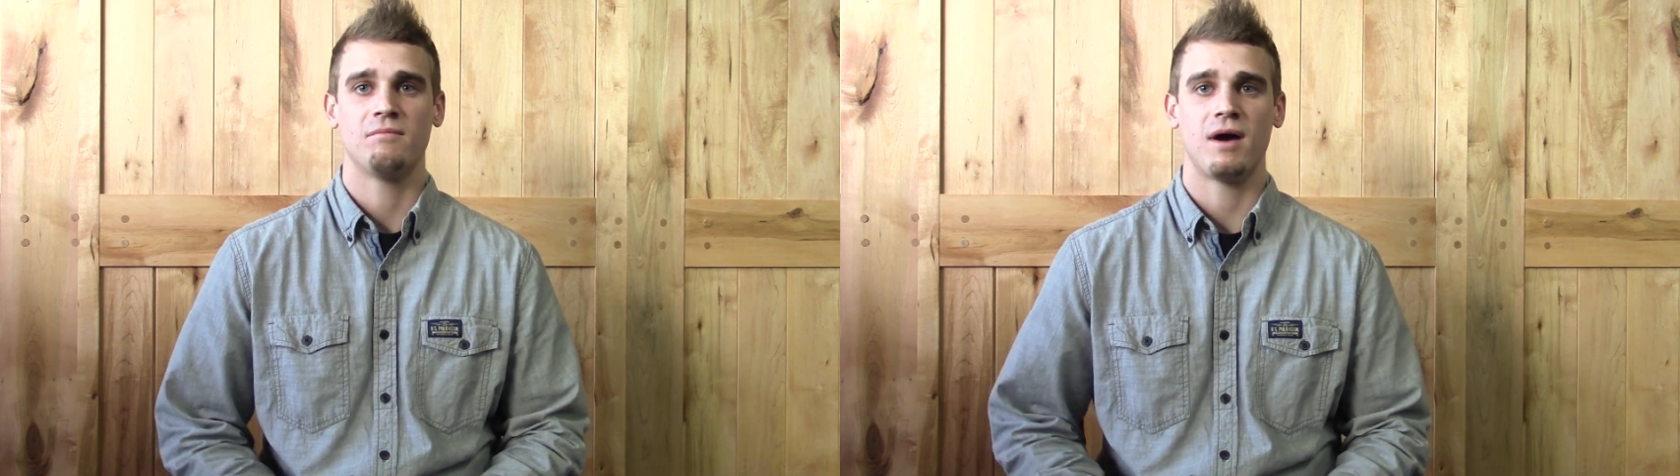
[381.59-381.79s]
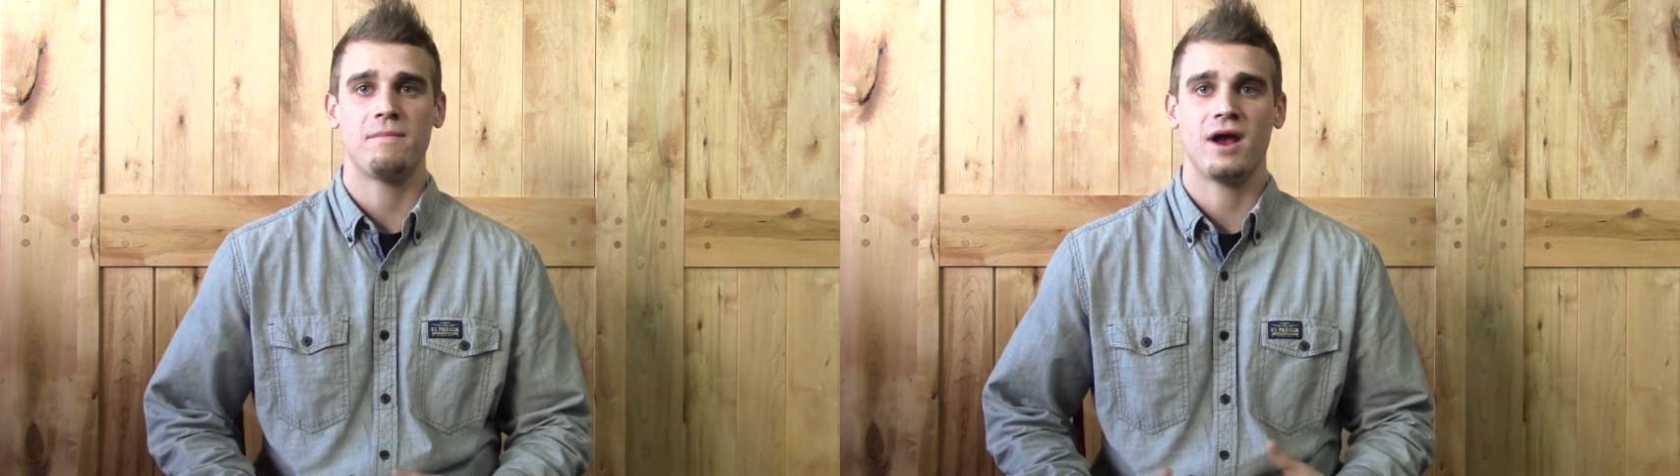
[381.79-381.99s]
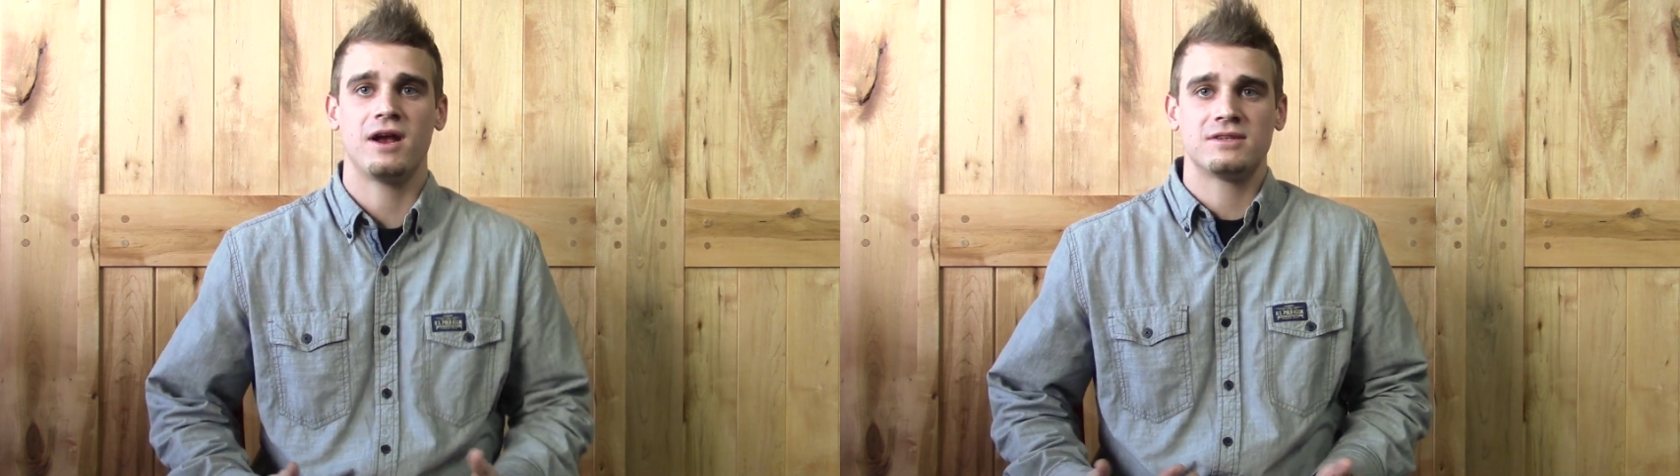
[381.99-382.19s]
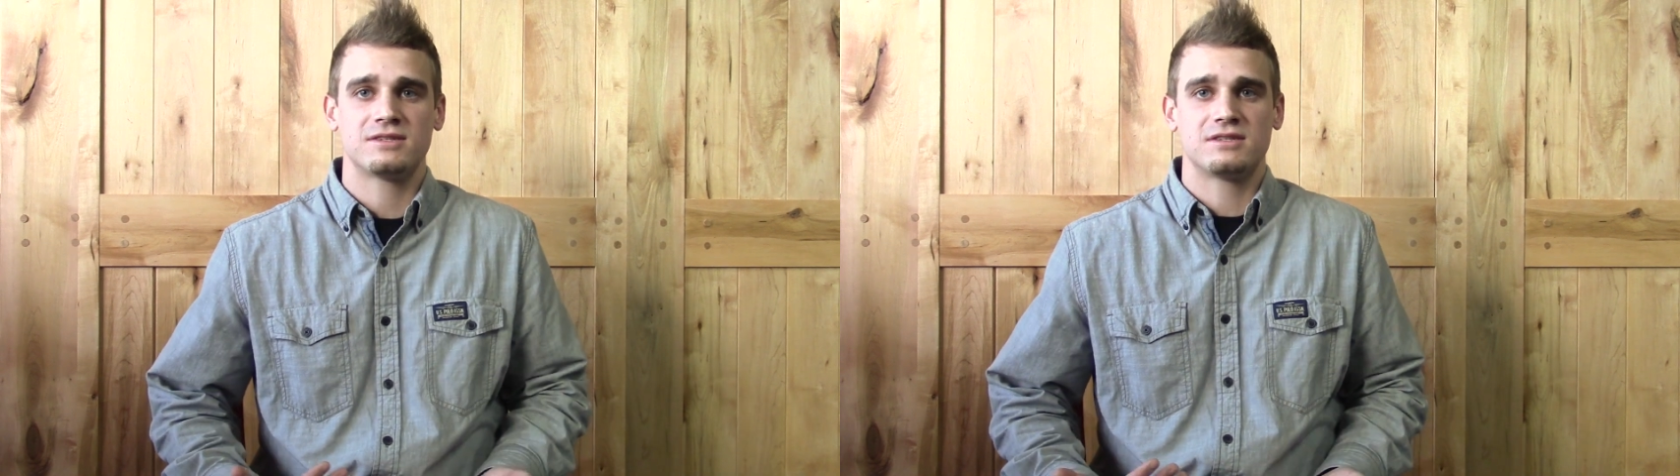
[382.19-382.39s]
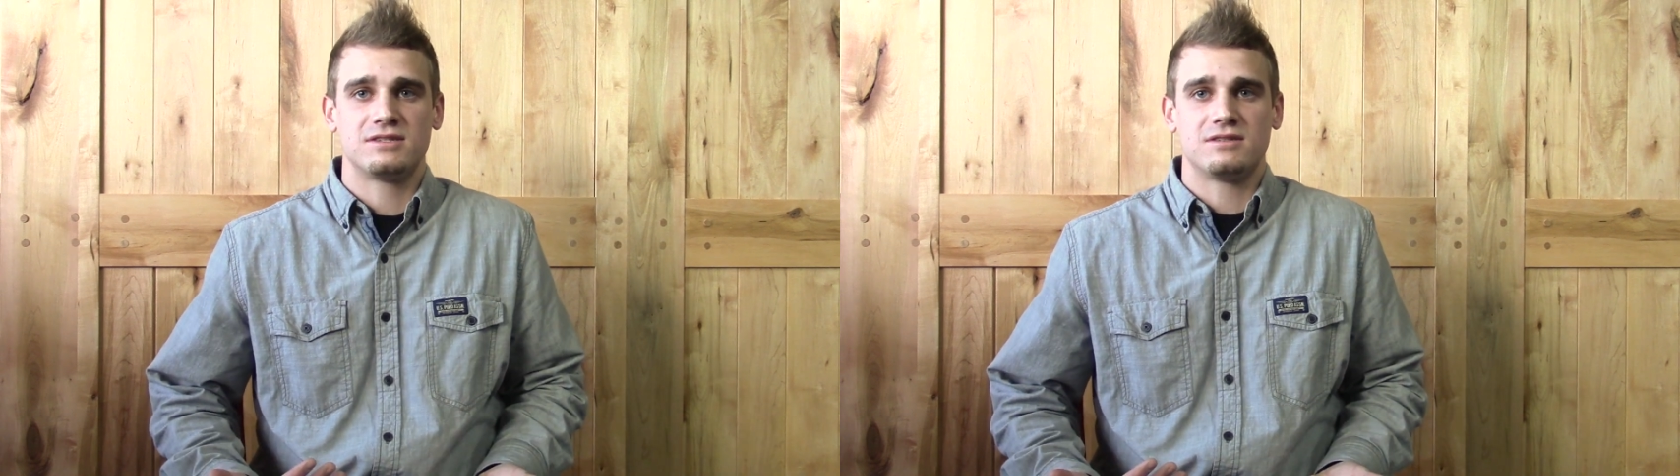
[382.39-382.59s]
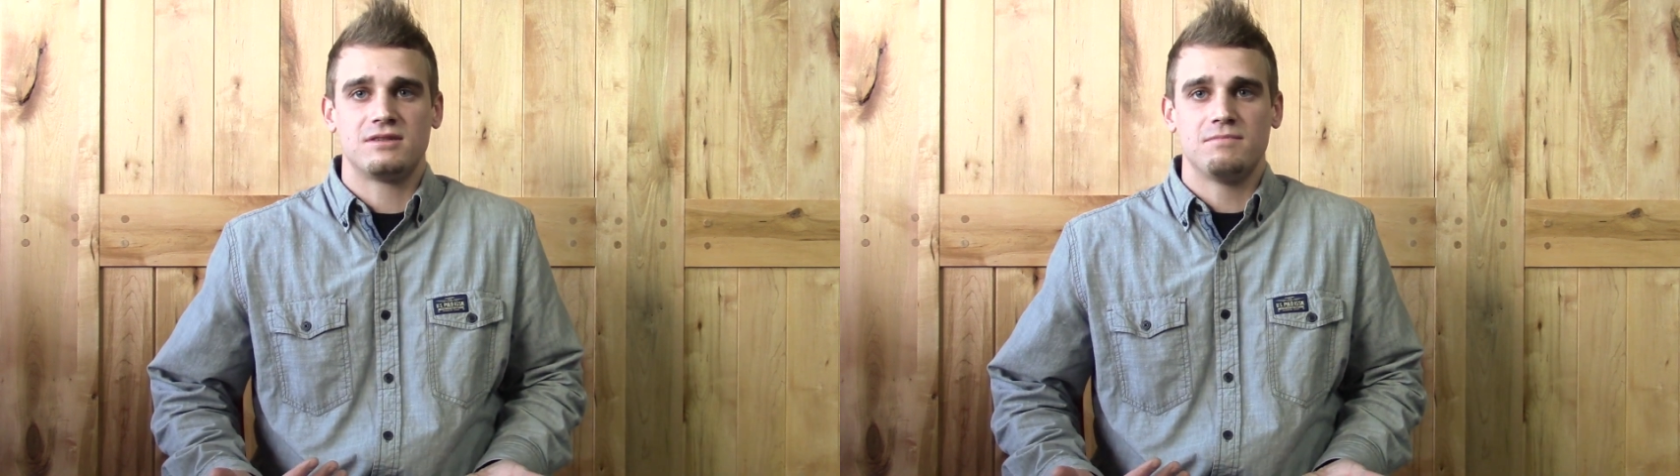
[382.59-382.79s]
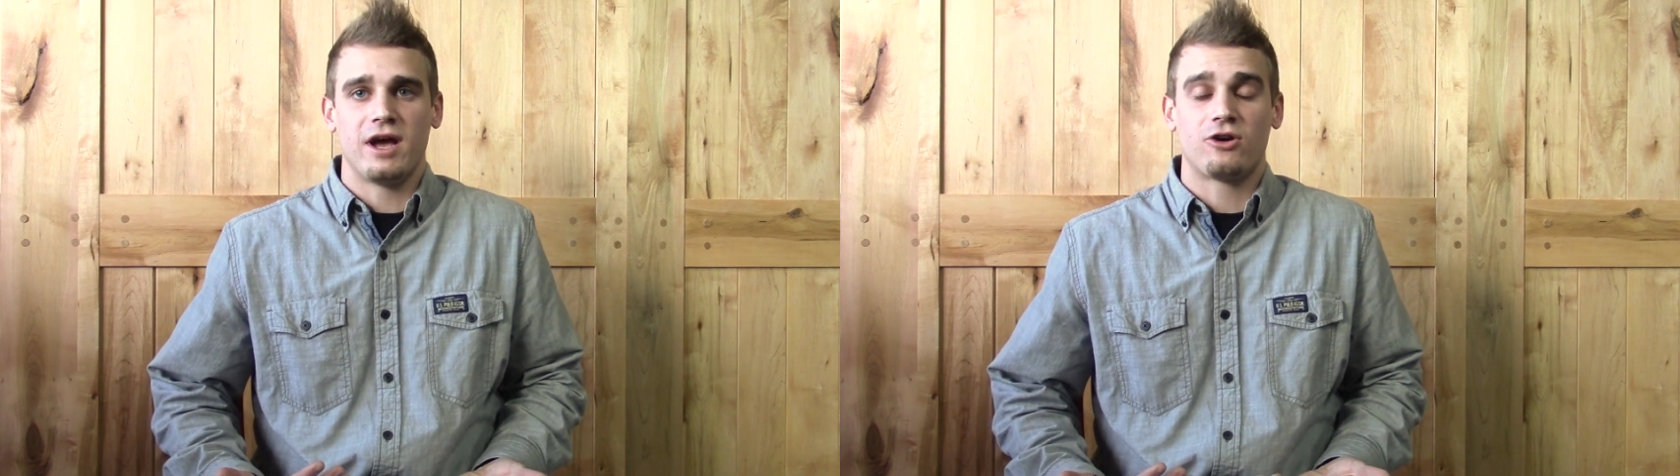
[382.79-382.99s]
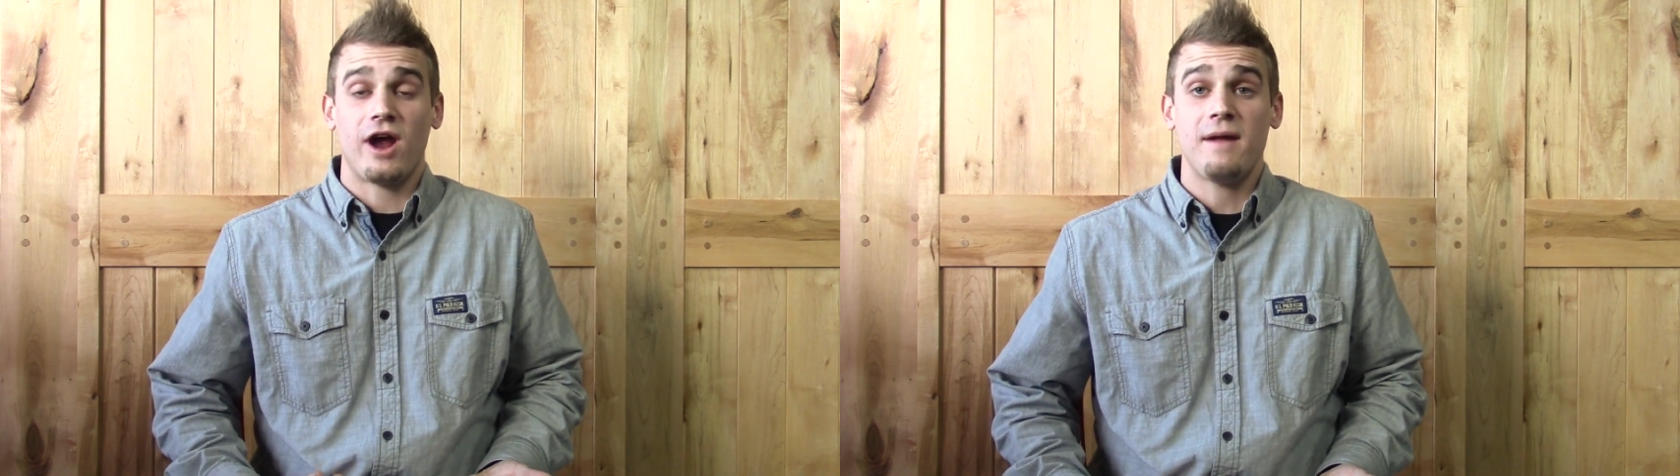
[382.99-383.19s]
my
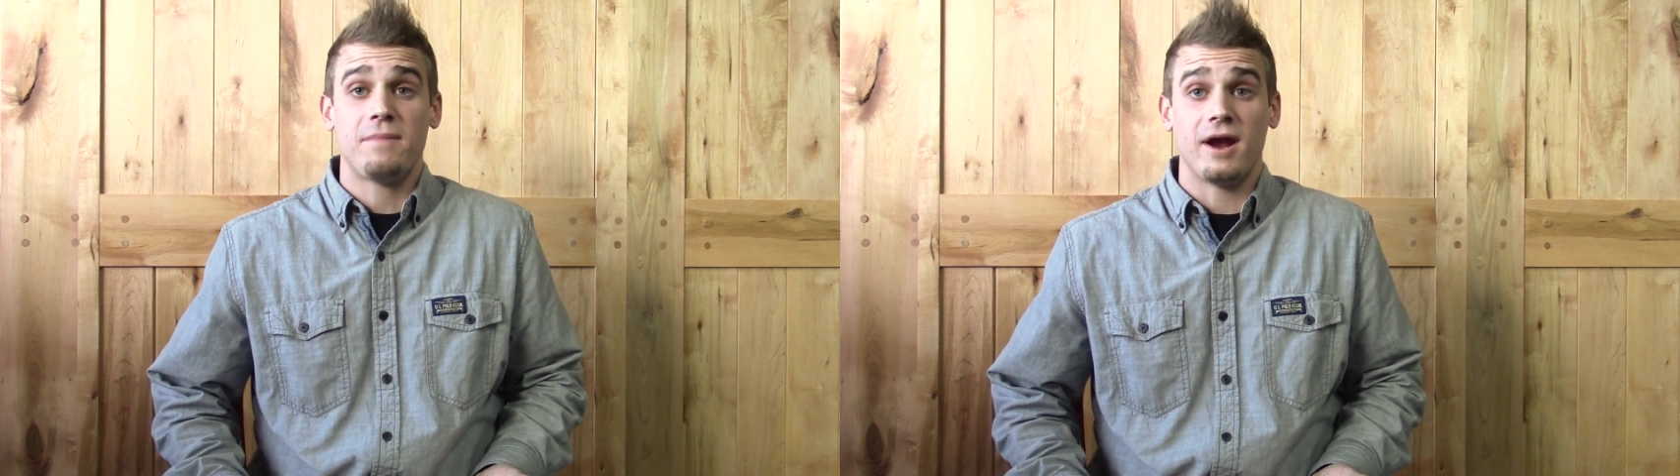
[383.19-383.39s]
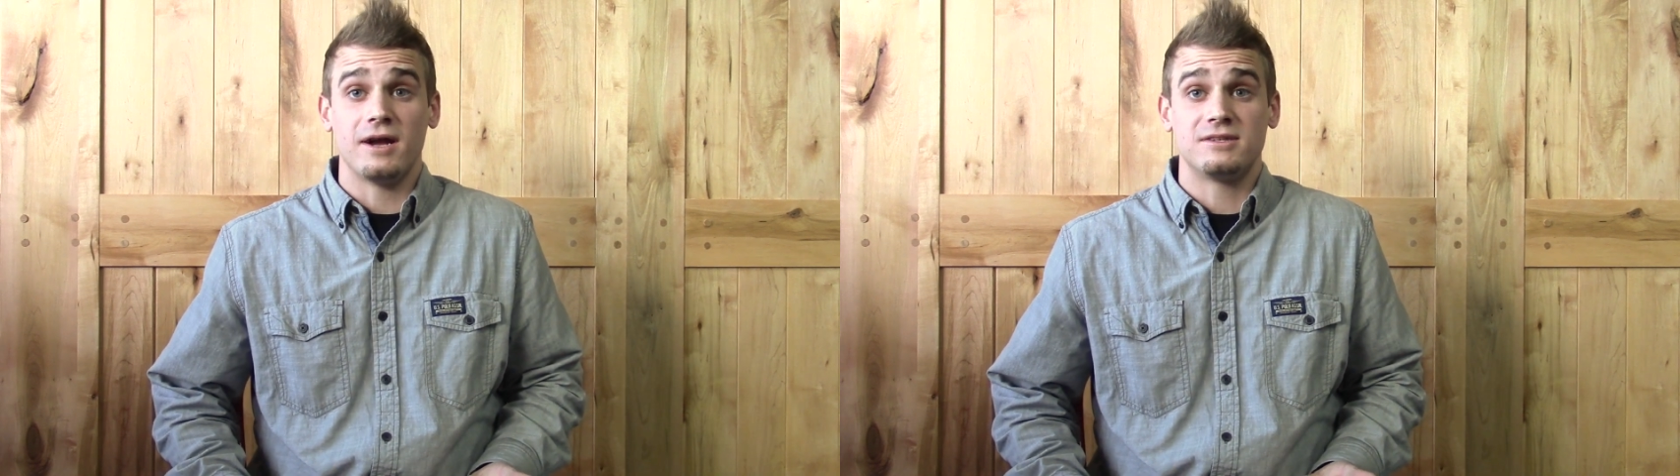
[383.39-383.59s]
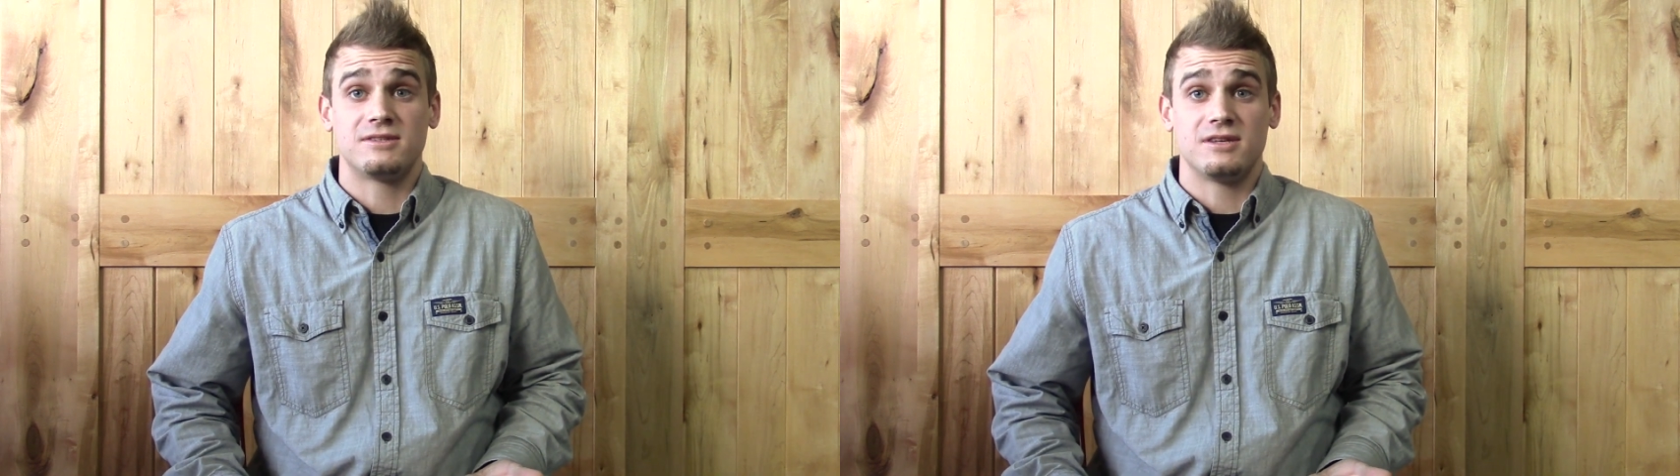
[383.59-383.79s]
grandparents